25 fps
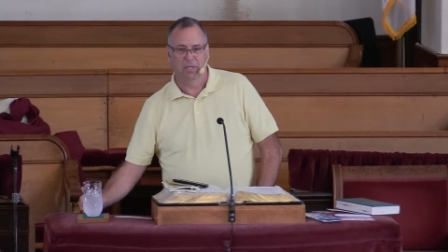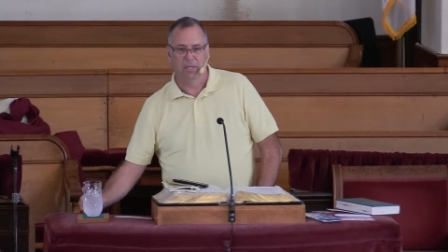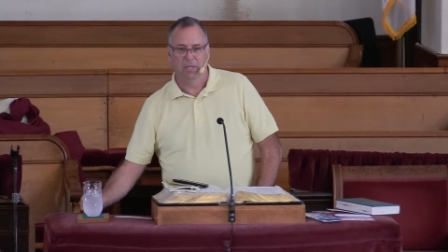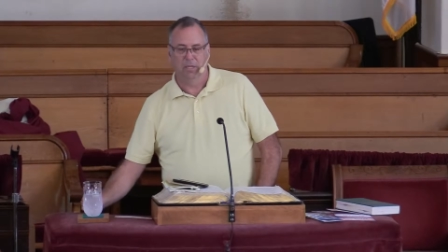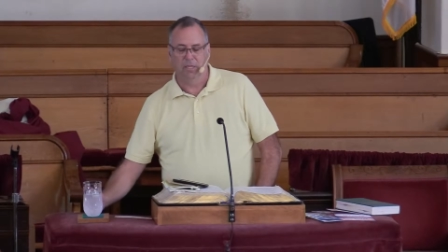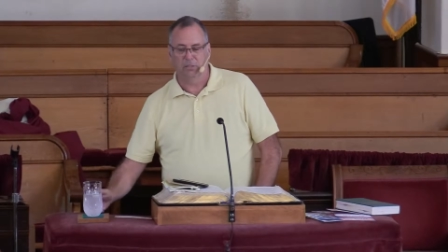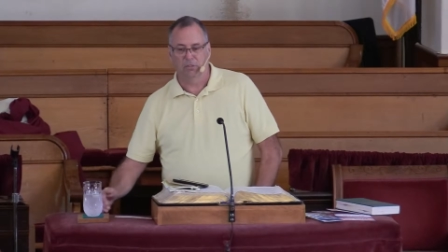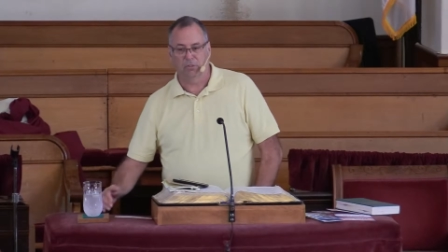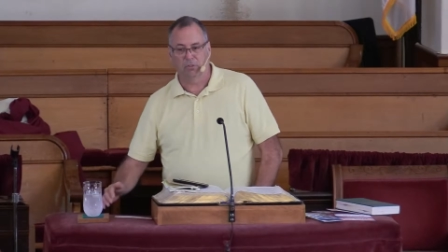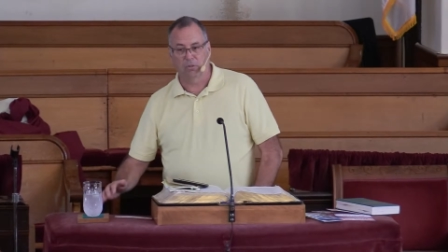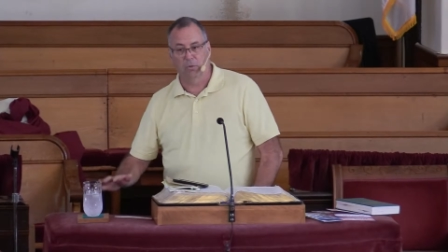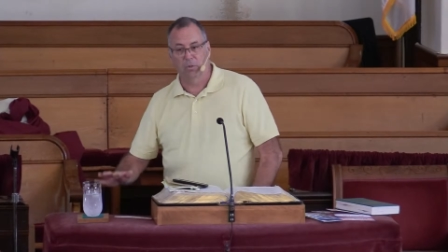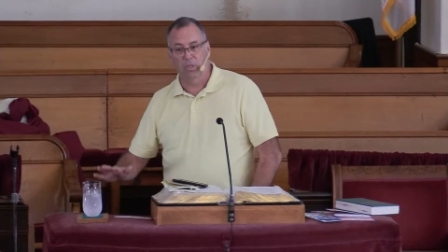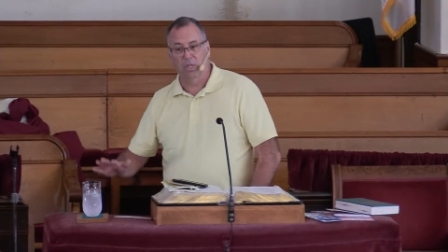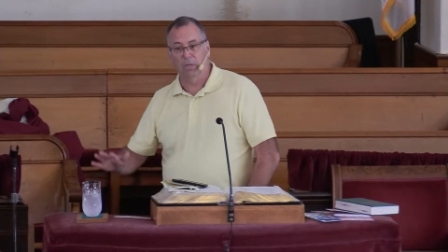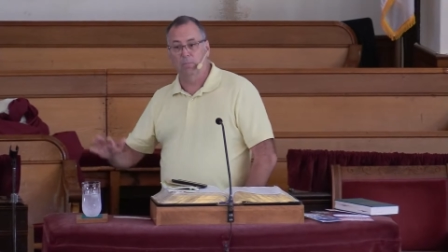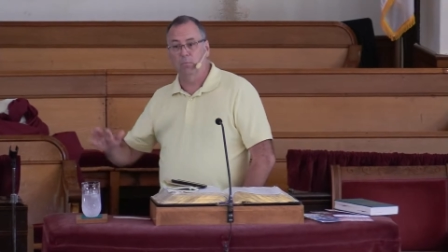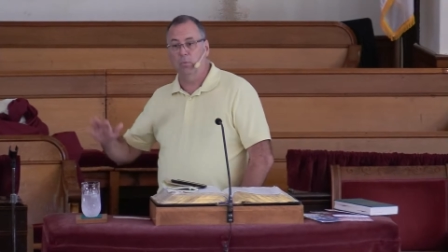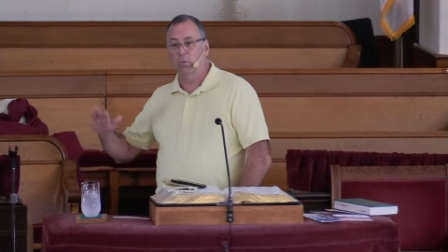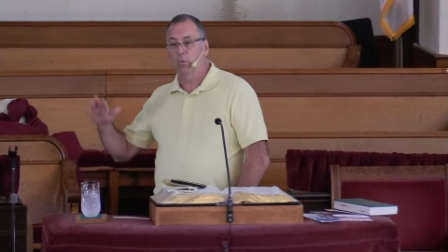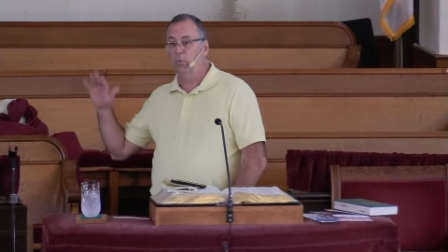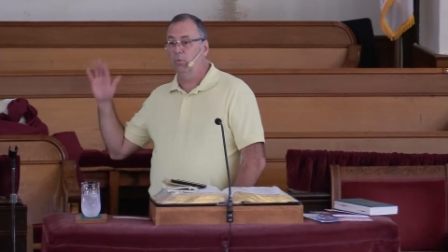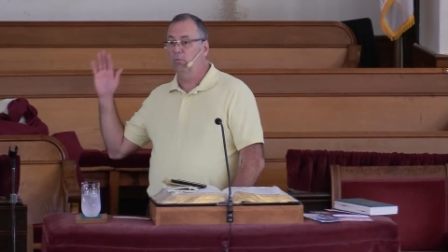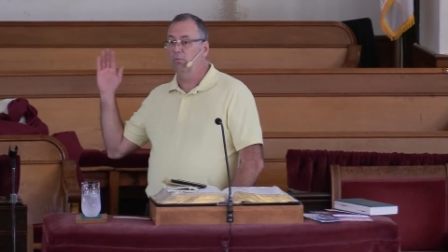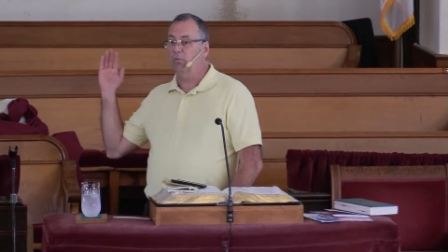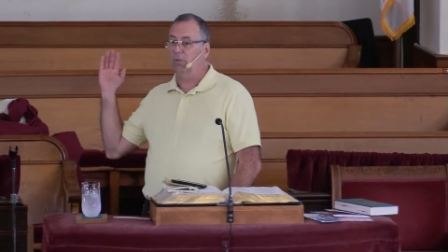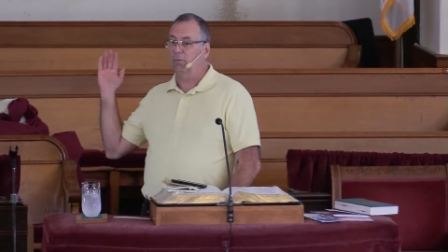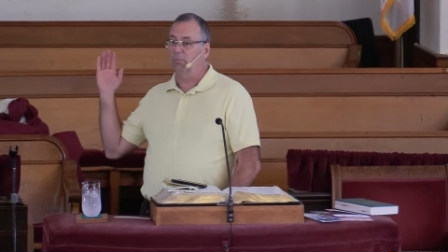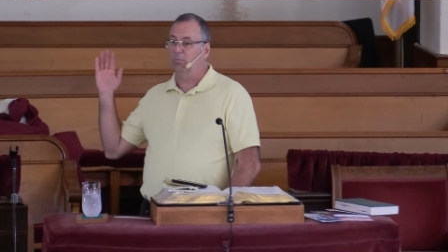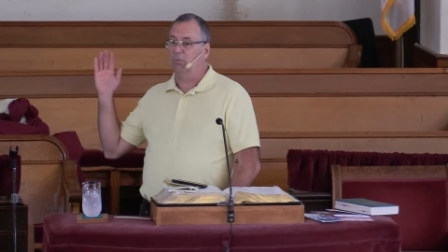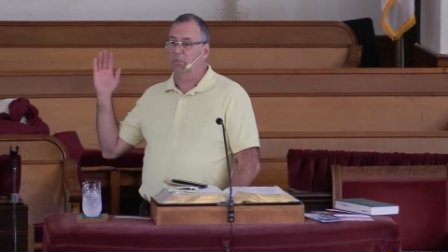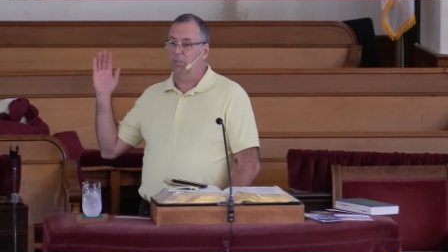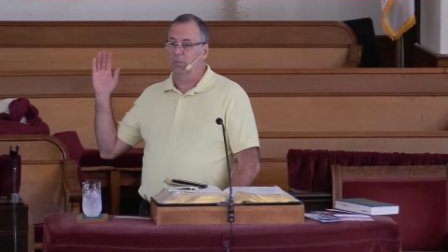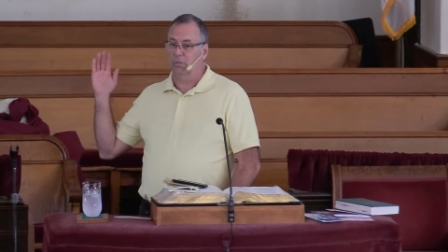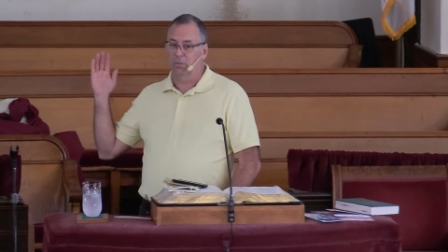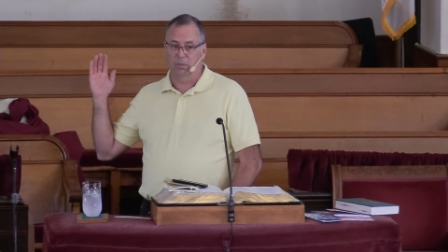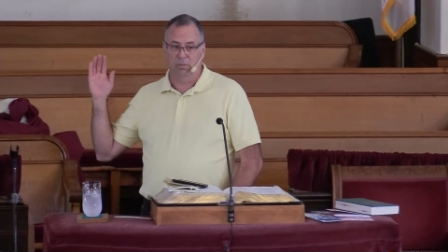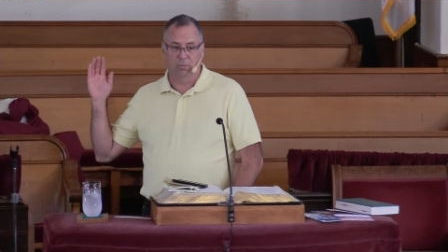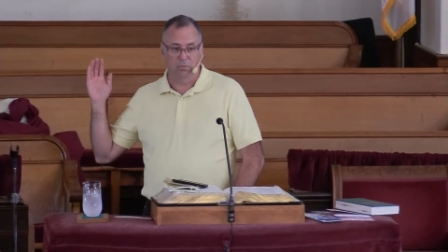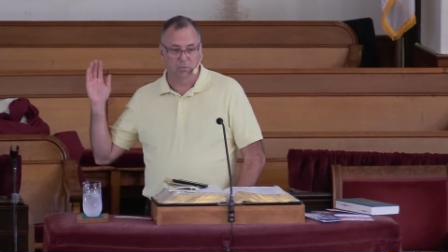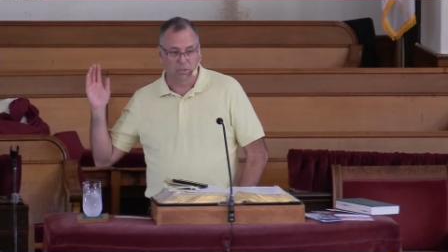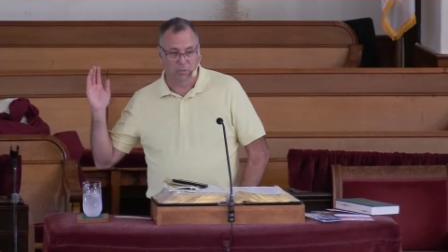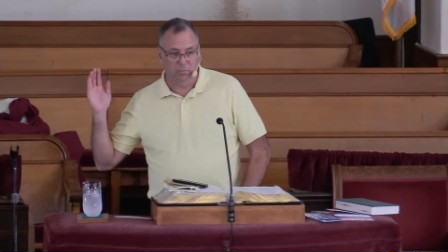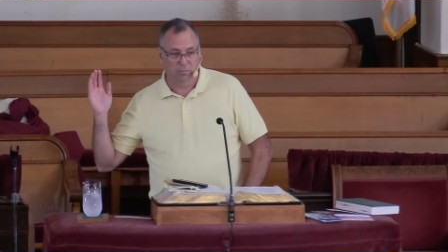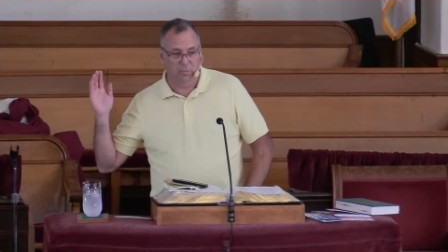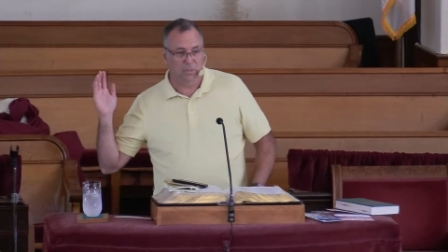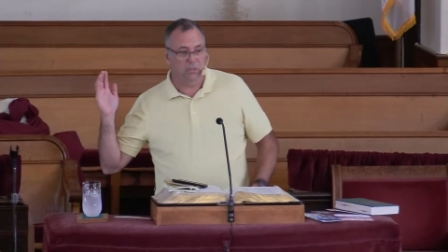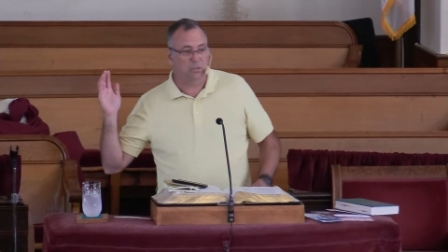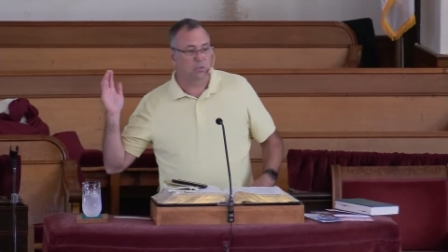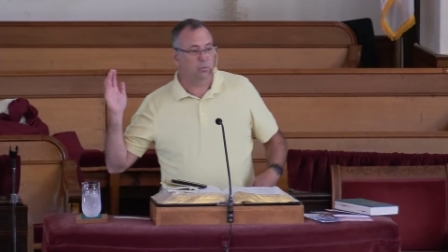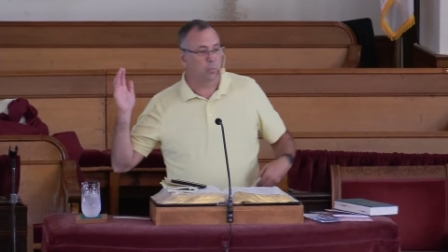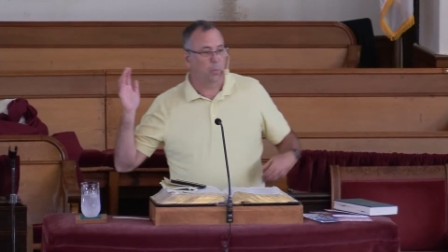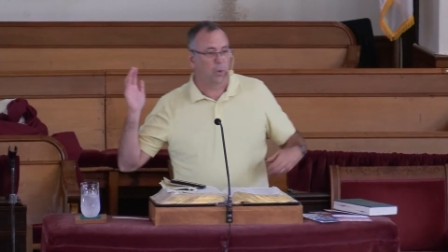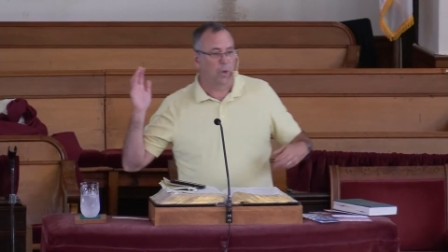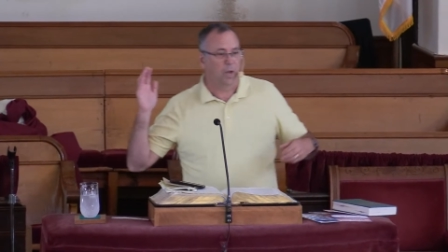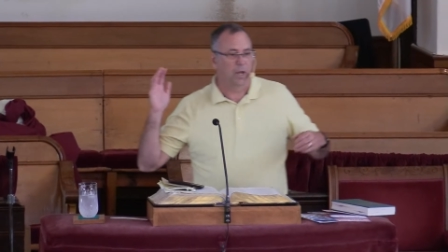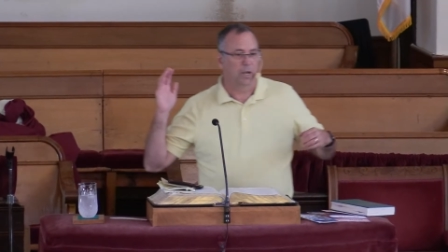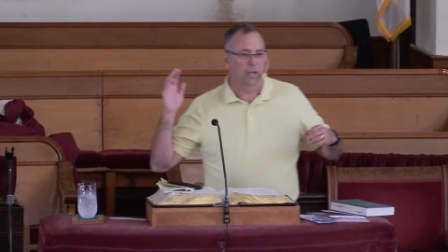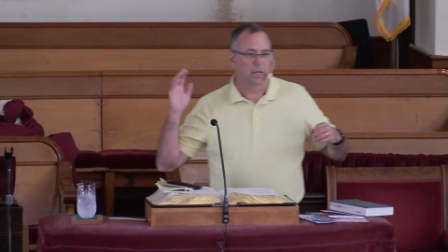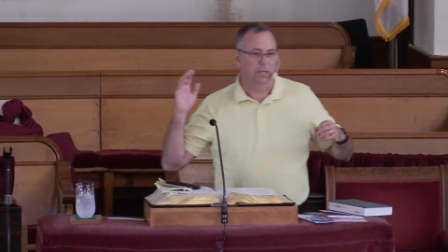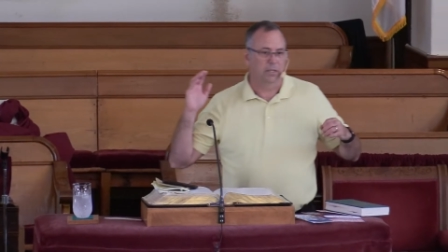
And so they move him to, to Mizpah